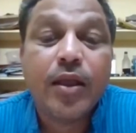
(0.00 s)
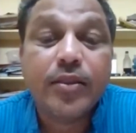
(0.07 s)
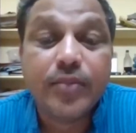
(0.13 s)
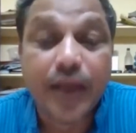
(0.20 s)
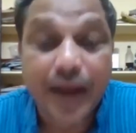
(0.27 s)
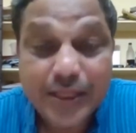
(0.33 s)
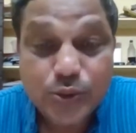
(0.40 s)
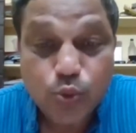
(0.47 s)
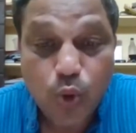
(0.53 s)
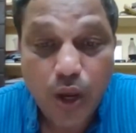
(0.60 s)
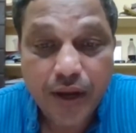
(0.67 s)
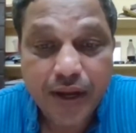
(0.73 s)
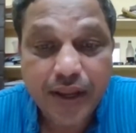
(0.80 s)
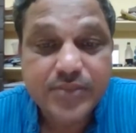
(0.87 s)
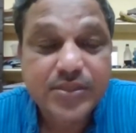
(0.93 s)
The next
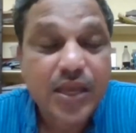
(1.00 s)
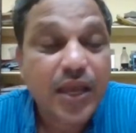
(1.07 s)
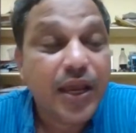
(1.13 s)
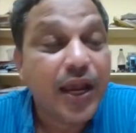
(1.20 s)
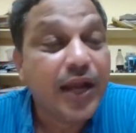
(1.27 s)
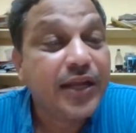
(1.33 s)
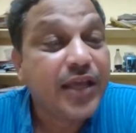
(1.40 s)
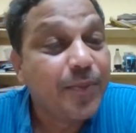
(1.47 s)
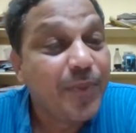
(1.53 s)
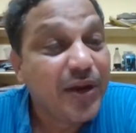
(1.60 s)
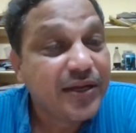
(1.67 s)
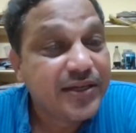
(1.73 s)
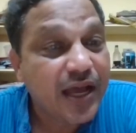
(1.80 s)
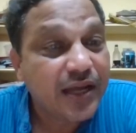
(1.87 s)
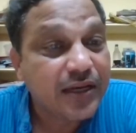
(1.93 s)
one is it can be
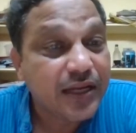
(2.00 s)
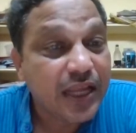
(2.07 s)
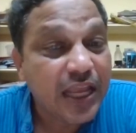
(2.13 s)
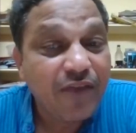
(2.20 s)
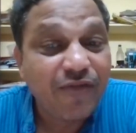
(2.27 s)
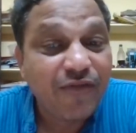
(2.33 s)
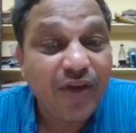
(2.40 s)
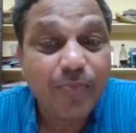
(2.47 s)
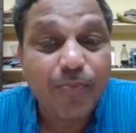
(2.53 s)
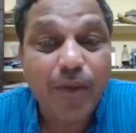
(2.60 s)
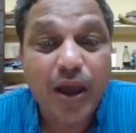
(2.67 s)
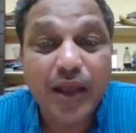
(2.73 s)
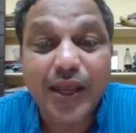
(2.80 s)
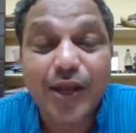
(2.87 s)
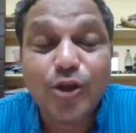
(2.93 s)
done even
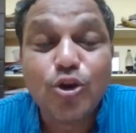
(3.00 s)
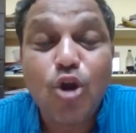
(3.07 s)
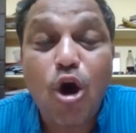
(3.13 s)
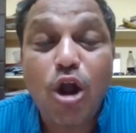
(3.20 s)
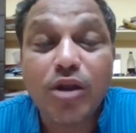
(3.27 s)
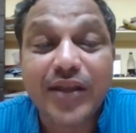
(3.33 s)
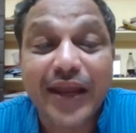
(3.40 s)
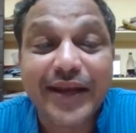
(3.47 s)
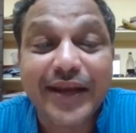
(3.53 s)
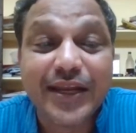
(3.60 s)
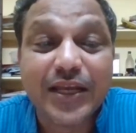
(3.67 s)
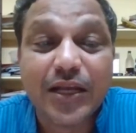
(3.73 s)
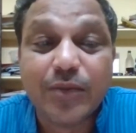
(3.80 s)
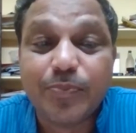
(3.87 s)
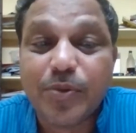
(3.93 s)
by a
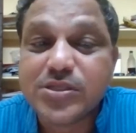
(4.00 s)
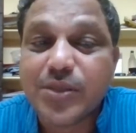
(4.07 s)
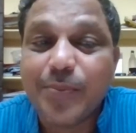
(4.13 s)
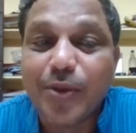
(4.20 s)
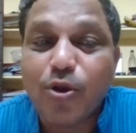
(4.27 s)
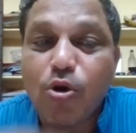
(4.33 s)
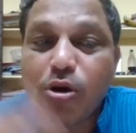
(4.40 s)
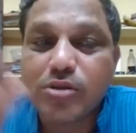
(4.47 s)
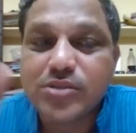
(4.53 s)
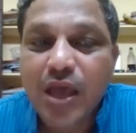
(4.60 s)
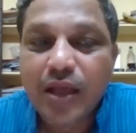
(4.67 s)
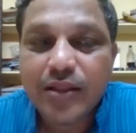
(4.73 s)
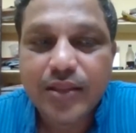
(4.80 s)
non-technical person because